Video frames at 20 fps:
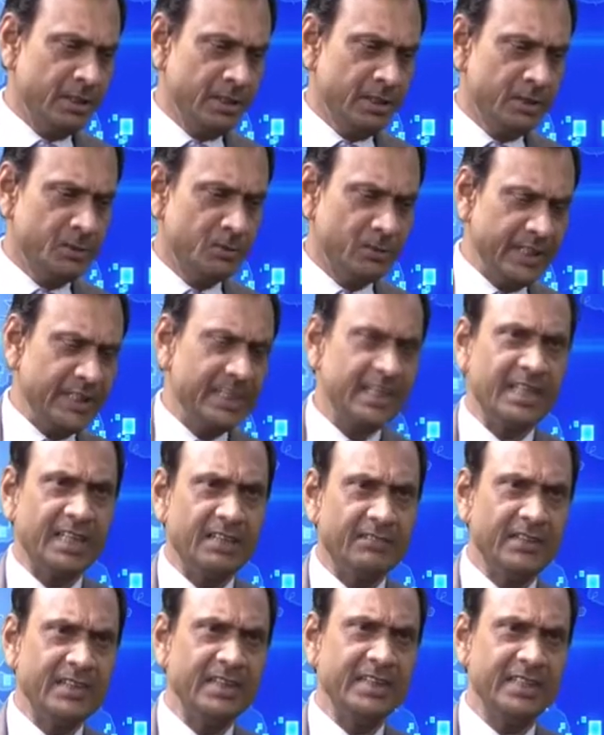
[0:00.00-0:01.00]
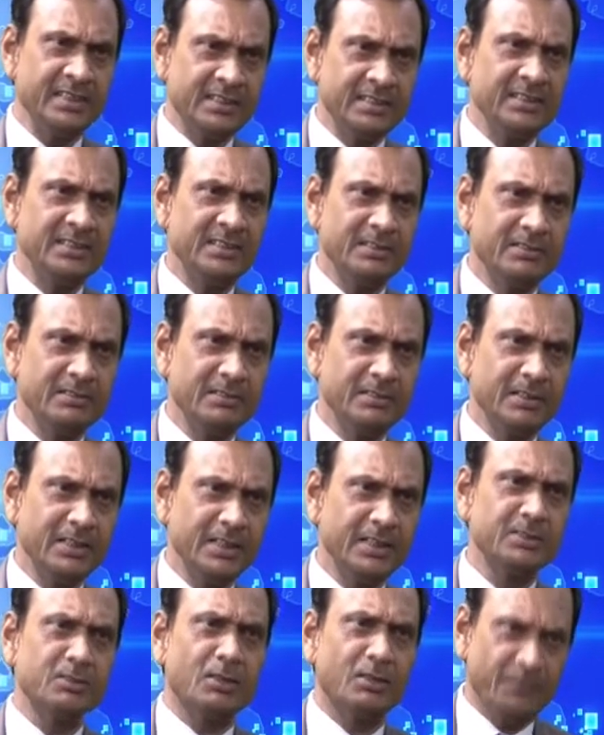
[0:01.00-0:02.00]
today the governance
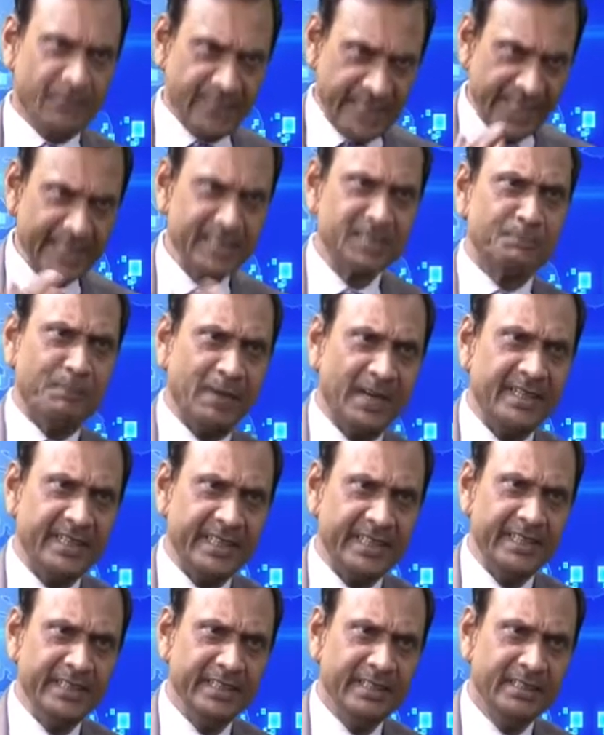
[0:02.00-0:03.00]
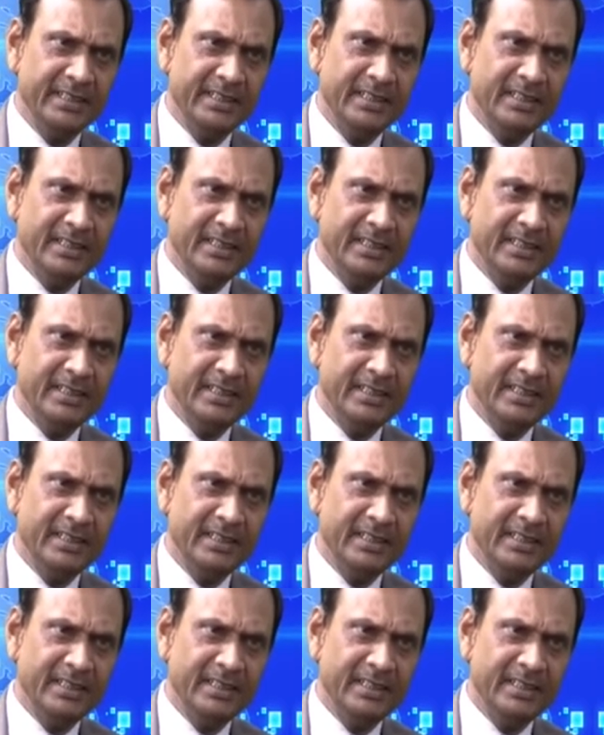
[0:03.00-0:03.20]
is of X party,